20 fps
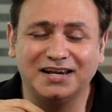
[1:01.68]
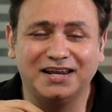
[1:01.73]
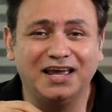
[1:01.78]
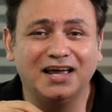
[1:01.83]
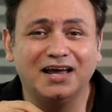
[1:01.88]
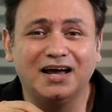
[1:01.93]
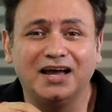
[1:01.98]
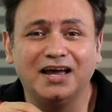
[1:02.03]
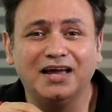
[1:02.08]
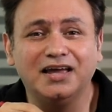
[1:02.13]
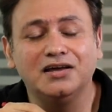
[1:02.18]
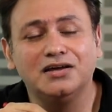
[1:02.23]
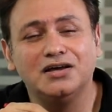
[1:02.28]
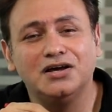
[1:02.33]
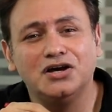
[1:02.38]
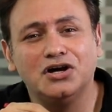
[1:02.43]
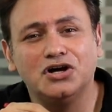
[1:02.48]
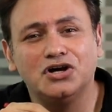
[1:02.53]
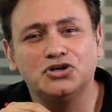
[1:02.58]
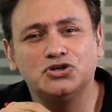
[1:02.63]
and AI,
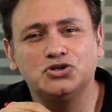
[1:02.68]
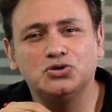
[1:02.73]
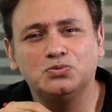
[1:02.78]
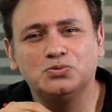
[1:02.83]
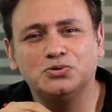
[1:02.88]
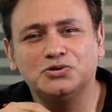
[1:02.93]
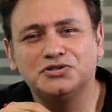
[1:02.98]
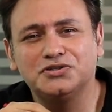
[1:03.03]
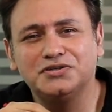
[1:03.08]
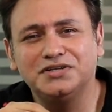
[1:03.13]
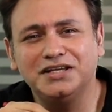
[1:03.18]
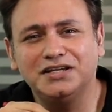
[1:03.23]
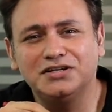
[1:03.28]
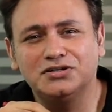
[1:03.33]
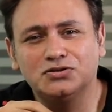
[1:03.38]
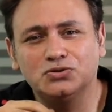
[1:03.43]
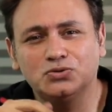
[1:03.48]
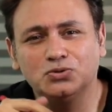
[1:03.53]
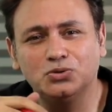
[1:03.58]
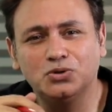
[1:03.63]
you would
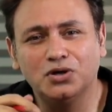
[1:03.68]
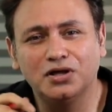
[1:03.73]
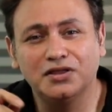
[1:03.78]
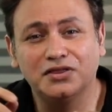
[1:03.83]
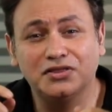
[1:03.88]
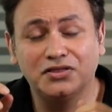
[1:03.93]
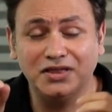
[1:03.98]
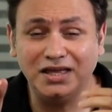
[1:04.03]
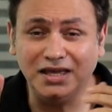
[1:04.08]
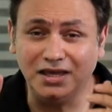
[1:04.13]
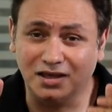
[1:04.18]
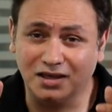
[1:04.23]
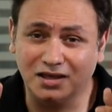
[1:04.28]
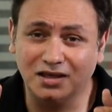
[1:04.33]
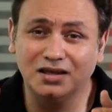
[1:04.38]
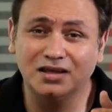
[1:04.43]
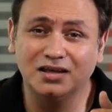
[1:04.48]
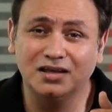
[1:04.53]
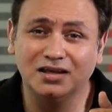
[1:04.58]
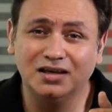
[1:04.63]
need to
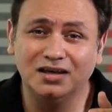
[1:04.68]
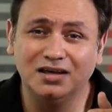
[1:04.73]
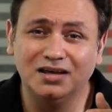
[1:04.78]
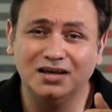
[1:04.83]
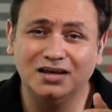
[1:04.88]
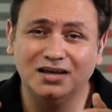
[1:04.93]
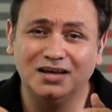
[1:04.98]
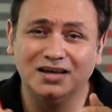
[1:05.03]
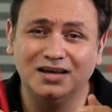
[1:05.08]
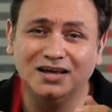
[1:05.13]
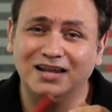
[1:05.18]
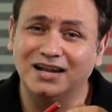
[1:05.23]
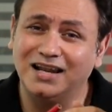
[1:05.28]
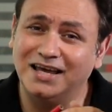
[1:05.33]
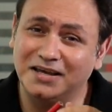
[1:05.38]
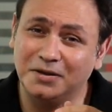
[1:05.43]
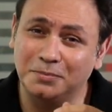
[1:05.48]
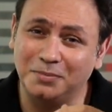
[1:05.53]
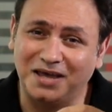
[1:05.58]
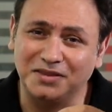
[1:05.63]
think
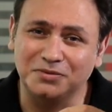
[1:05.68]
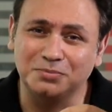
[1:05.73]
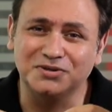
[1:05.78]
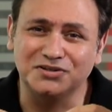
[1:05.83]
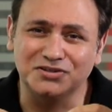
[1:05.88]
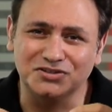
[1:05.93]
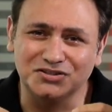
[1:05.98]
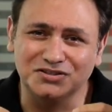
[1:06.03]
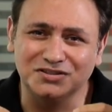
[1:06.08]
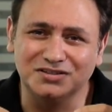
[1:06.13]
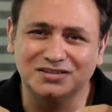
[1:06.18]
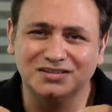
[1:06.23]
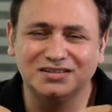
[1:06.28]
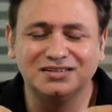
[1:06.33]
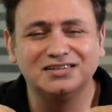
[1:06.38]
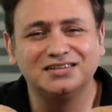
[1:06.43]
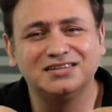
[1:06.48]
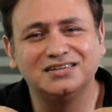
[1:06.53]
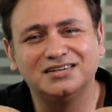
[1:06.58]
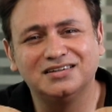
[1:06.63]
like a mathematician,
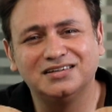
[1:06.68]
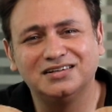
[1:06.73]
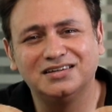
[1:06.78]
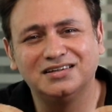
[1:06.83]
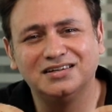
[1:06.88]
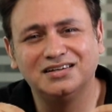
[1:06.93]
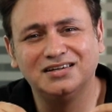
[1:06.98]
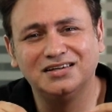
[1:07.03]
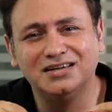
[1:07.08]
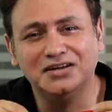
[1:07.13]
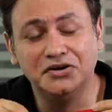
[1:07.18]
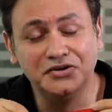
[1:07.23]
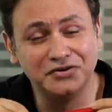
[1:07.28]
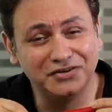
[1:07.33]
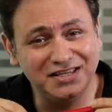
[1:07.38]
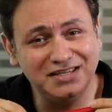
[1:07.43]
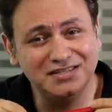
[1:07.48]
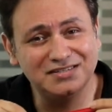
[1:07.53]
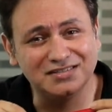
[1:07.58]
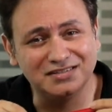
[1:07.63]

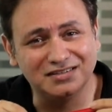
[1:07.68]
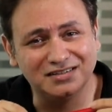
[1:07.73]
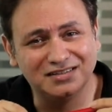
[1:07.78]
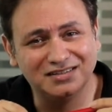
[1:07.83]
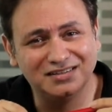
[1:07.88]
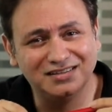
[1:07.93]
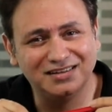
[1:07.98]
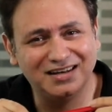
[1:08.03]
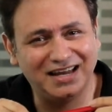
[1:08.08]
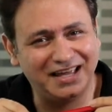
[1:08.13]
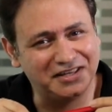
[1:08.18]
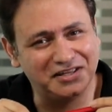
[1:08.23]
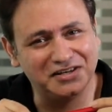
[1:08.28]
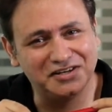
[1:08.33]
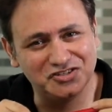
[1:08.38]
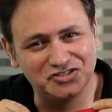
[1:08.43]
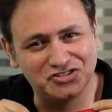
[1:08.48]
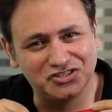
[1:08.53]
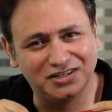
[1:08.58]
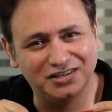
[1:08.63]
reason like an
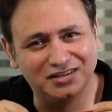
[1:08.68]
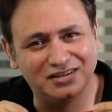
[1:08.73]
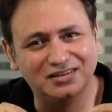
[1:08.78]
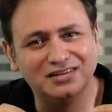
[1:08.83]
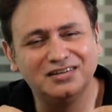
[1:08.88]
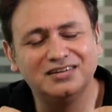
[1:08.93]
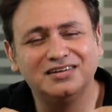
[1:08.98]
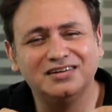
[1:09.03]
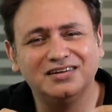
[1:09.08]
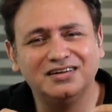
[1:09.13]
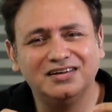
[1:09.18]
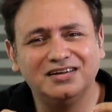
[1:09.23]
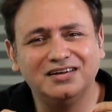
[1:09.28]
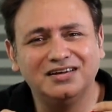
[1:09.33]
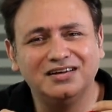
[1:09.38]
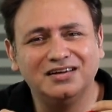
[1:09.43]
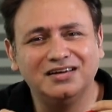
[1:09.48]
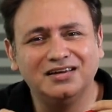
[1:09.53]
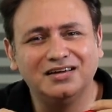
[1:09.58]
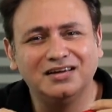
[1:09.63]
engineer,
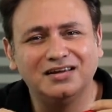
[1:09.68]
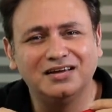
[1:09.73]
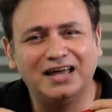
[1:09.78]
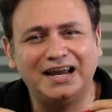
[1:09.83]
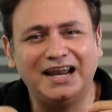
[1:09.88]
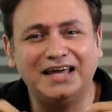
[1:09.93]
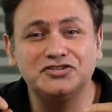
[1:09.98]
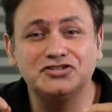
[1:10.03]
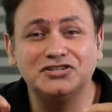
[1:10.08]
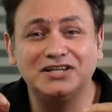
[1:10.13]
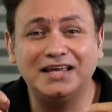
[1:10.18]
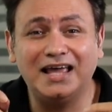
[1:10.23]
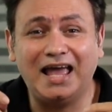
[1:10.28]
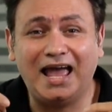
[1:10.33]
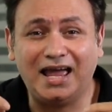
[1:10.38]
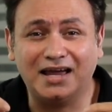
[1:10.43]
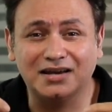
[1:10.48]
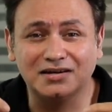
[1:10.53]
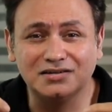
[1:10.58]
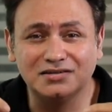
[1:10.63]
and actually
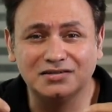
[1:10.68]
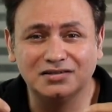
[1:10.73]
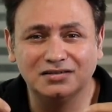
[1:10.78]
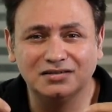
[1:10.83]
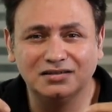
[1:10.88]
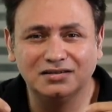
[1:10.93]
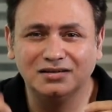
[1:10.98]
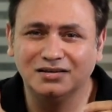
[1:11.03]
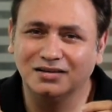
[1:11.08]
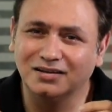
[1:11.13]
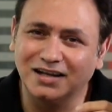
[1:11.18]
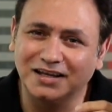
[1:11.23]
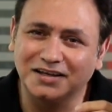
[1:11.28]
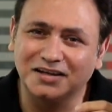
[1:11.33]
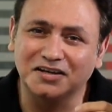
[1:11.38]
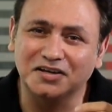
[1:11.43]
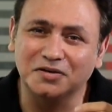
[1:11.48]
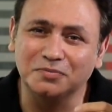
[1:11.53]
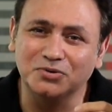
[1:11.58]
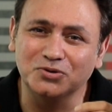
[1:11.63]
act like
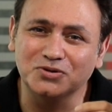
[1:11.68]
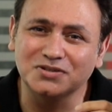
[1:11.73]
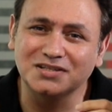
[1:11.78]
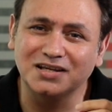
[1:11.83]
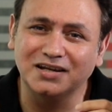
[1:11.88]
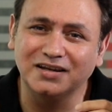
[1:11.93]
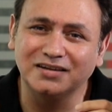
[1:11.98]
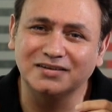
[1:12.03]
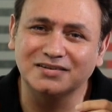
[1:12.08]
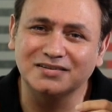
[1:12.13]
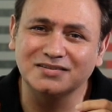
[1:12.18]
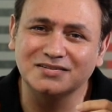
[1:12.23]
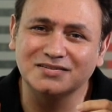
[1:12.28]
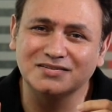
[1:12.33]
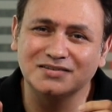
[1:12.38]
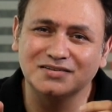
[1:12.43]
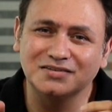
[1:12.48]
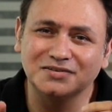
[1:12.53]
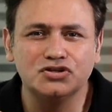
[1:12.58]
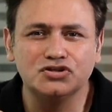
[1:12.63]
a computer
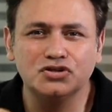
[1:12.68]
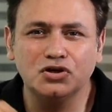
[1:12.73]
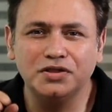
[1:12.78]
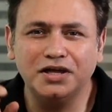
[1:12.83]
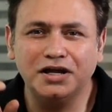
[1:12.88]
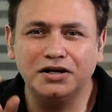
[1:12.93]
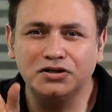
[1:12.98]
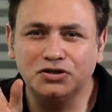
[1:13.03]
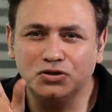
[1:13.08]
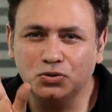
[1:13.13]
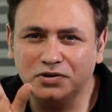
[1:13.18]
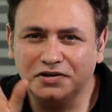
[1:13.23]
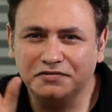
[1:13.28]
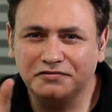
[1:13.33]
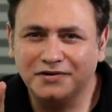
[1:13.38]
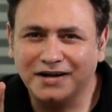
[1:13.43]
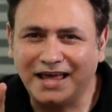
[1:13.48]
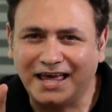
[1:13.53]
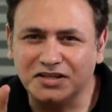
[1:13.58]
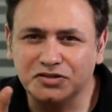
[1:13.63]
scientist. So there are two
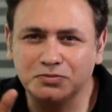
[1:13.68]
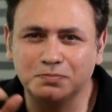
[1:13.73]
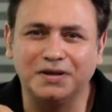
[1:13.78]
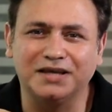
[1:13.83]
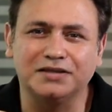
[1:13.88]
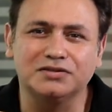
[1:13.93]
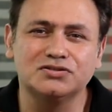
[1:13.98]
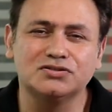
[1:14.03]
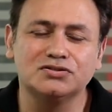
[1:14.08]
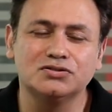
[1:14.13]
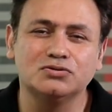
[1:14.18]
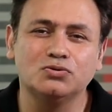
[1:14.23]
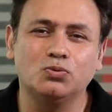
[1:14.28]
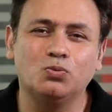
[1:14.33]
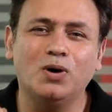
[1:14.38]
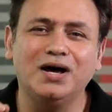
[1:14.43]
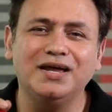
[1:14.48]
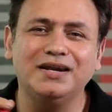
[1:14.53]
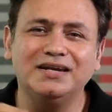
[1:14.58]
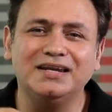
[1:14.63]
different aspects.
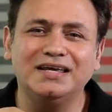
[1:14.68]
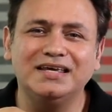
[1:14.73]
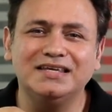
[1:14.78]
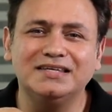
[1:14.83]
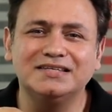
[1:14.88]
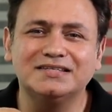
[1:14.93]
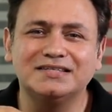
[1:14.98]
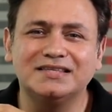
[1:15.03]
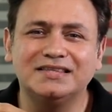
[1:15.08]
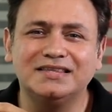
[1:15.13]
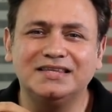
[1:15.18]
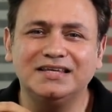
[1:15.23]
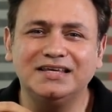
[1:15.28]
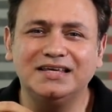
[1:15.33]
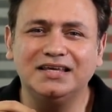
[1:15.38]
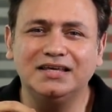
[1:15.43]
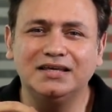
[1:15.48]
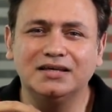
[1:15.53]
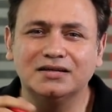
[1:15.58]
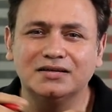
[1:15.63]
One is
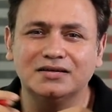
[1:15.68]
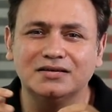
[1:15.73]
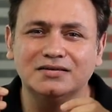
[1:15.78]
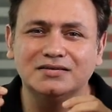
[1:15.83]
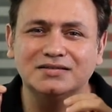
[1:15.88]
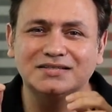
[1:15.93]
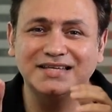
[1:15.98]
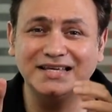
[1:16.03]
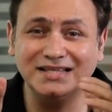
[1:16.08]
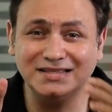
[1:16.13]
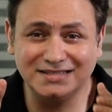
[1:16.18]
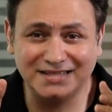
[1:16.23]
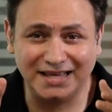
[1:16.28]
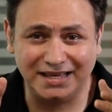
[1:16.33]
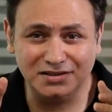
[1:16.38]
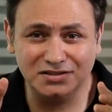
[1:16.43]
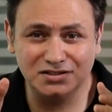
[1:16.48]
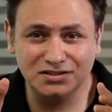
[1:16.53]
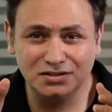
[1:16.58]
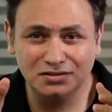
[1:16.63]
the skill
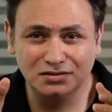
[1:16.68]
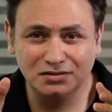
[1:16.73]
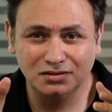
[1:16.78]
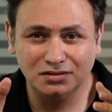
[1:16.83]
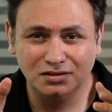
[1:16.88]
sets,